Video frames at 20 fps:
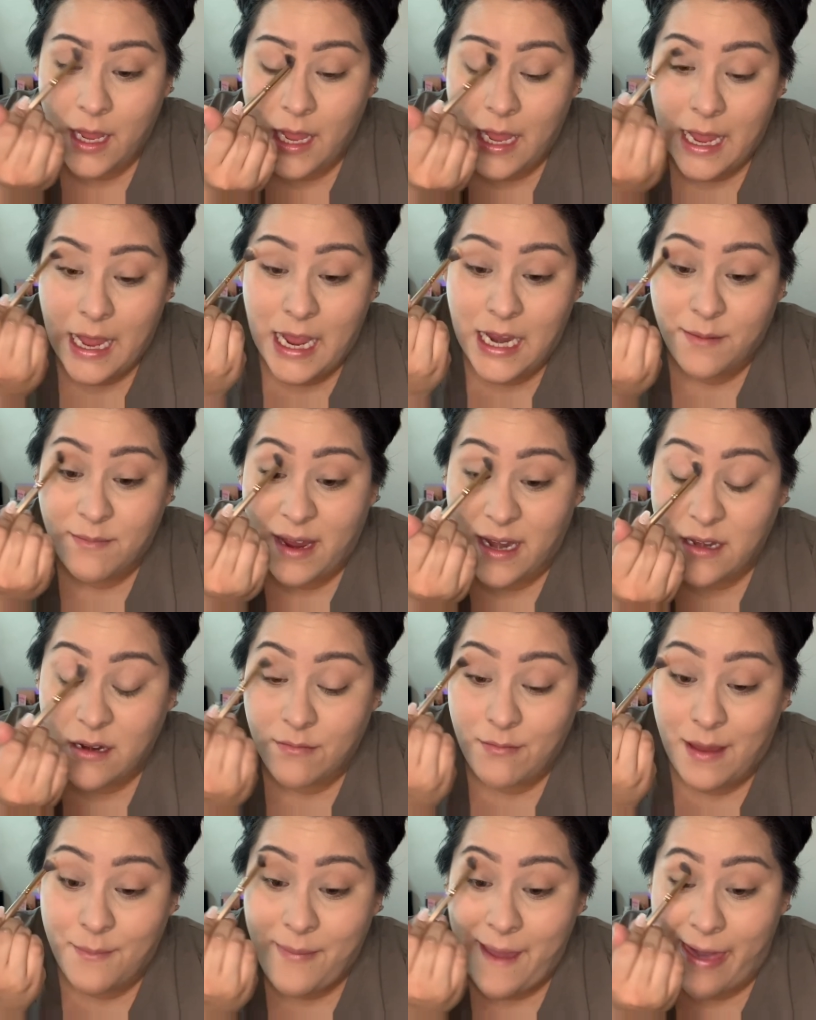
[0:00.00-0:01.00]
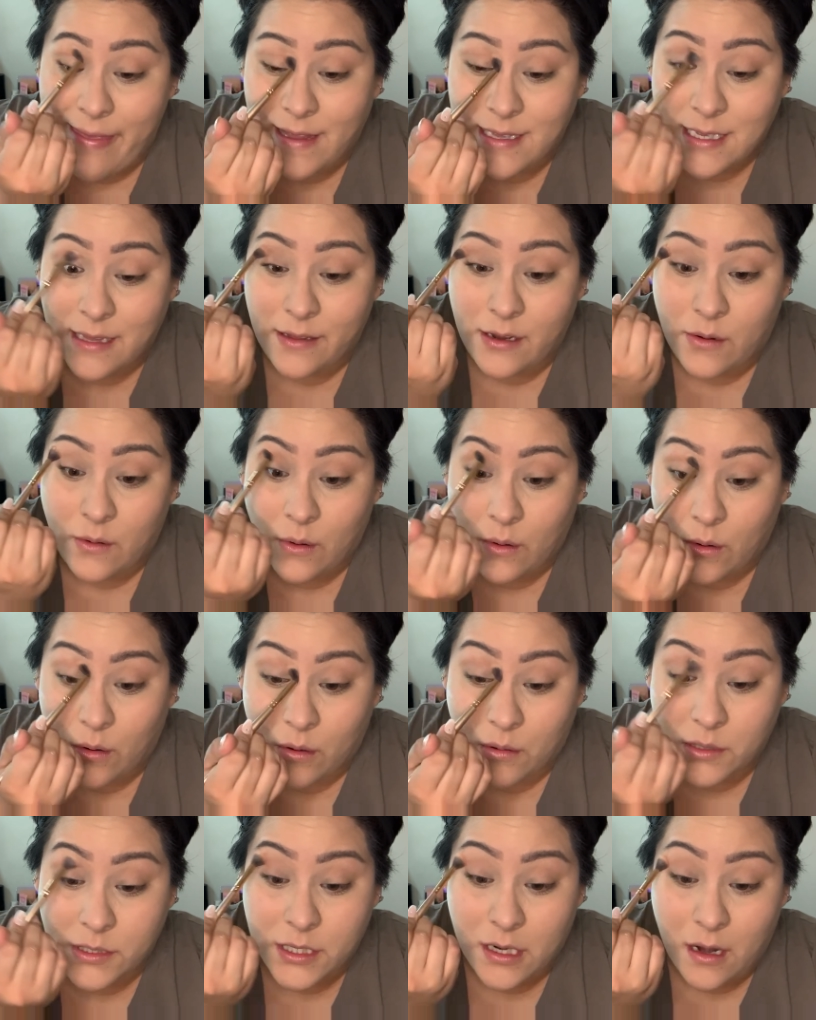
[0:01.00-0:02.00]
And mind you, my palette's a little
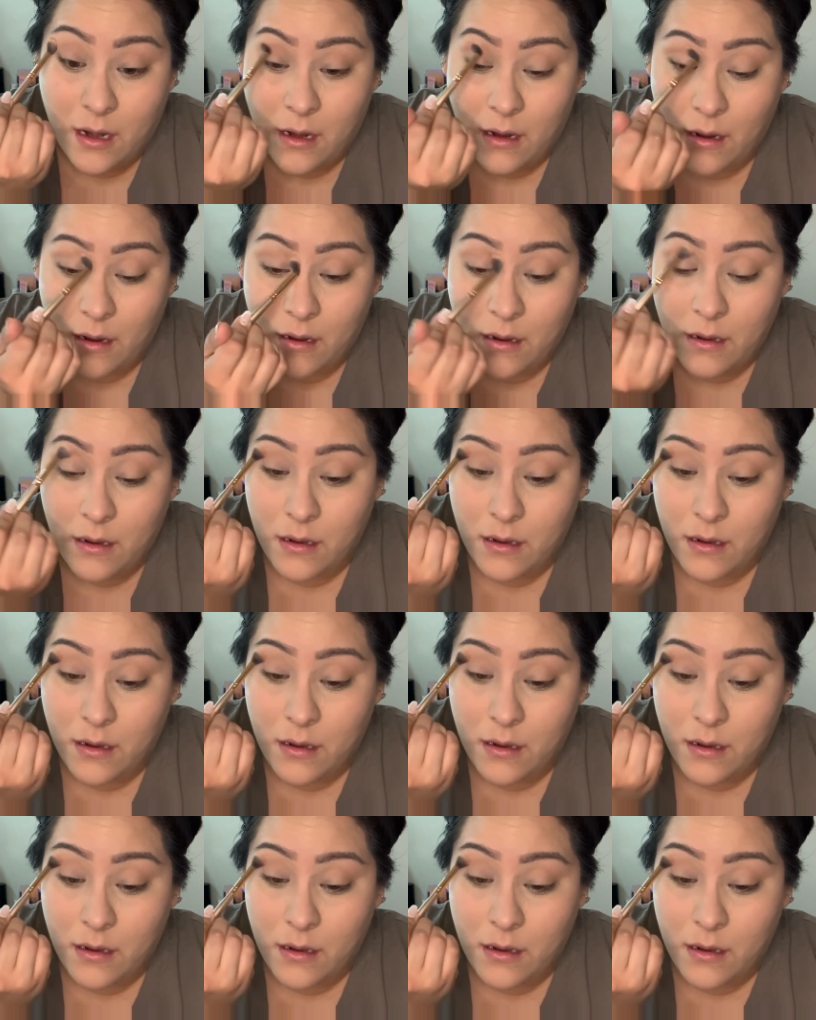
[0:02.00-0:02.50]
older.